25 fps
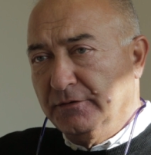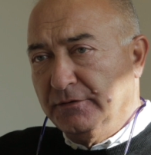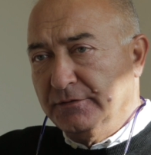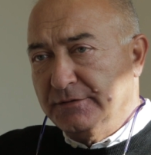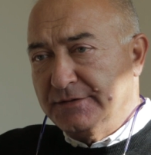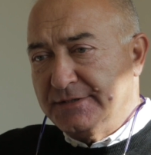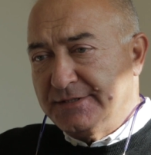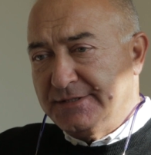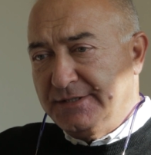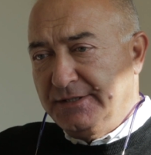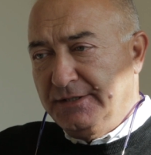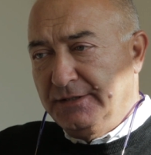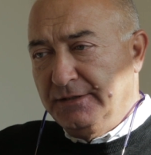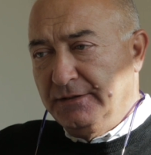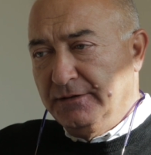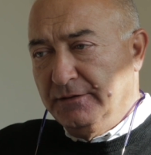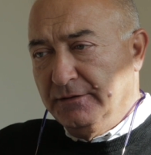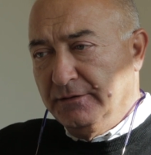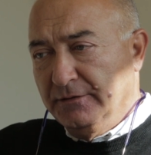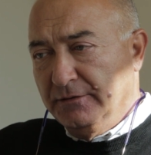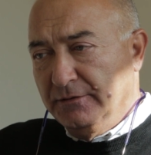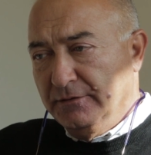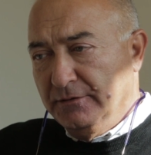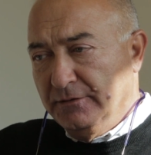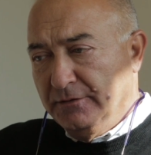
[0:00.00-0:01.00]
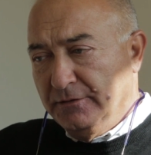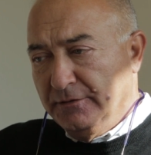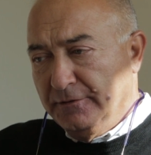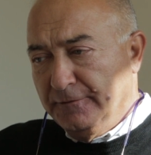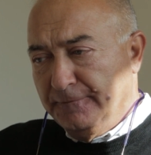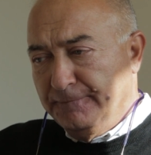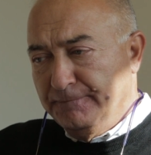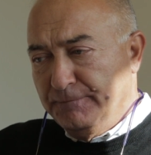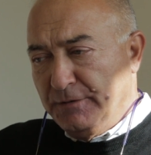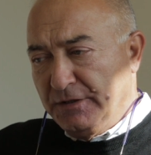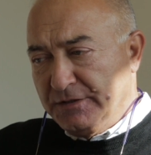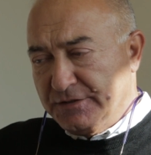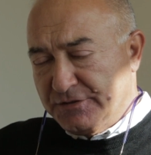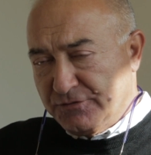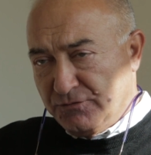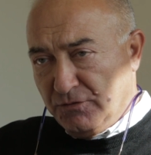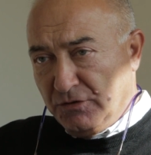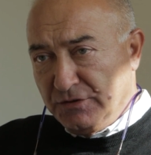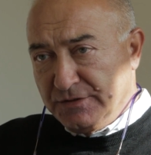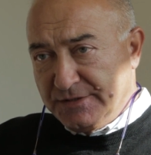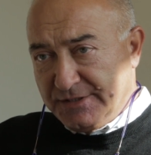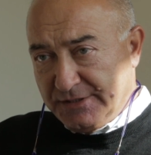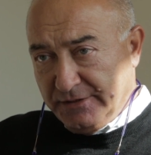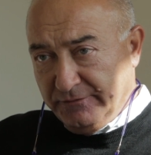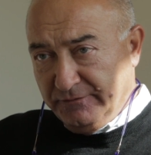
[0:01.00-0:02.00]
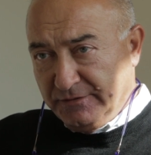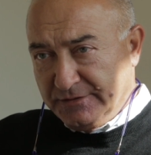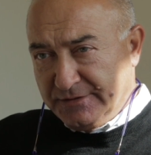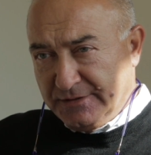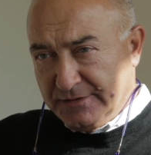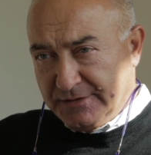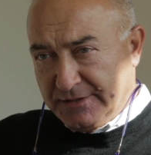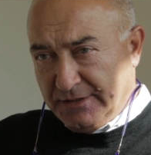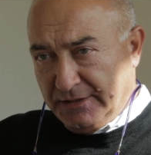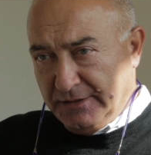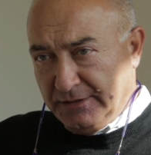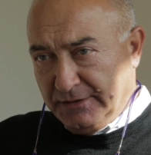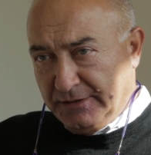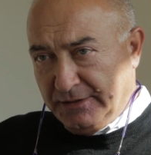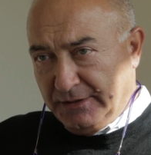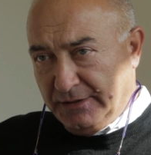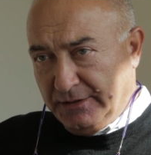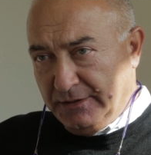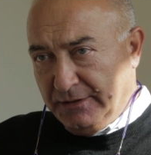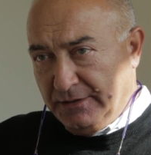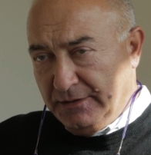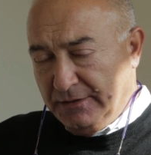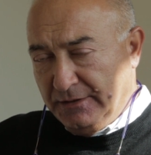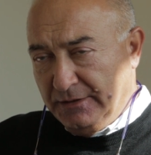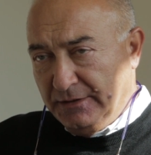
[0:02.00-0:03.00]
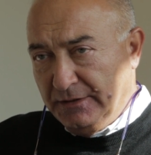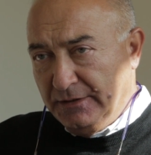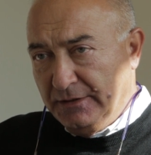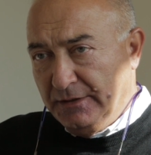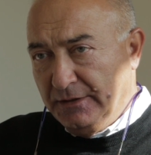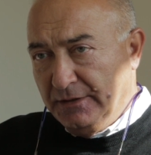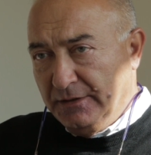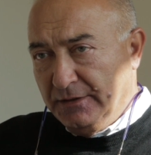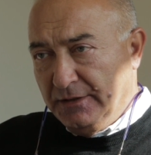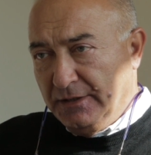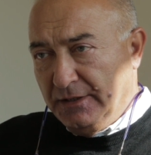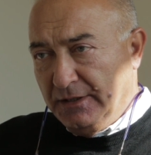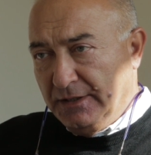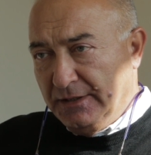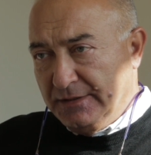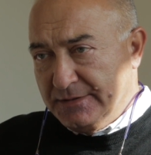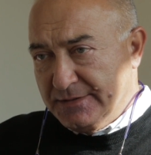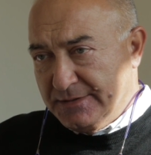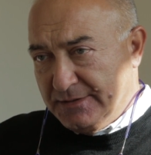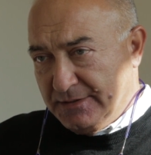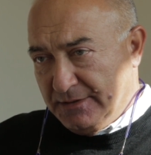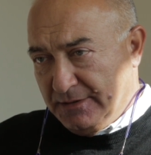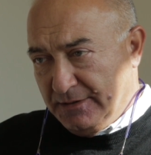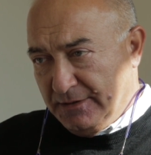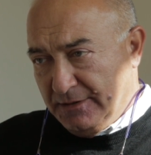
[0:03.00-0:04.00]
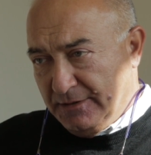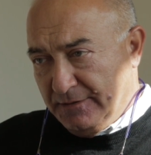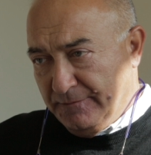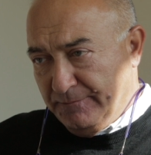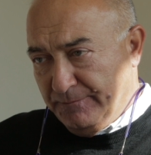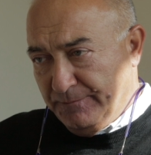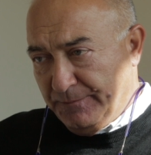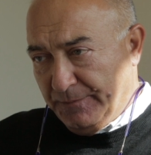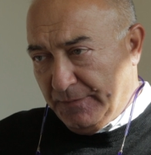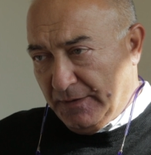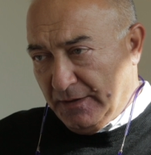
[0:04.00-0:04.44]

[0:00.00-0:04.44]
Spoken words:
see a strong civil society as a